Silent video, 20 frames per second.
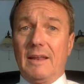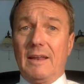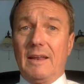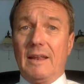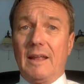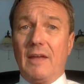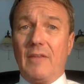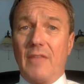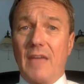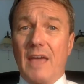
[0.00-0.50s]

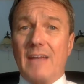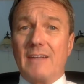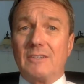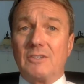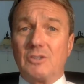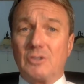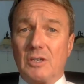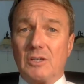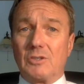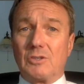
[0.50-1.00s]
Now that
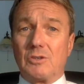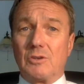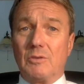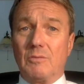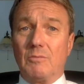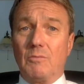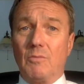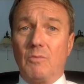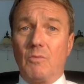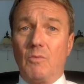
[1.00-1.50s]

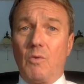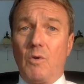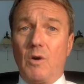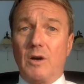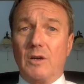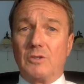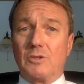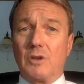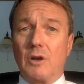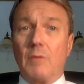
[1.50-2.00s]
system
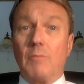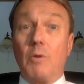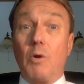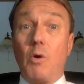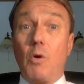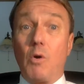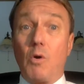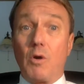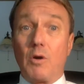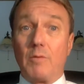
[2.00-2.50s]
was
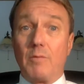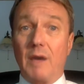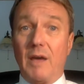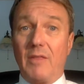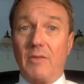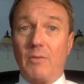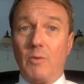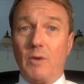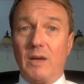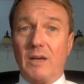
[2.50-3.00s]
abhorred by
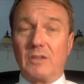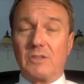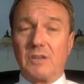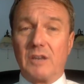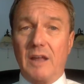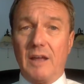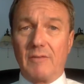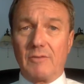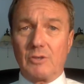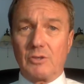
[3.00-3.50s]
the West,
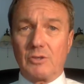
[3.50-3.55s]
and after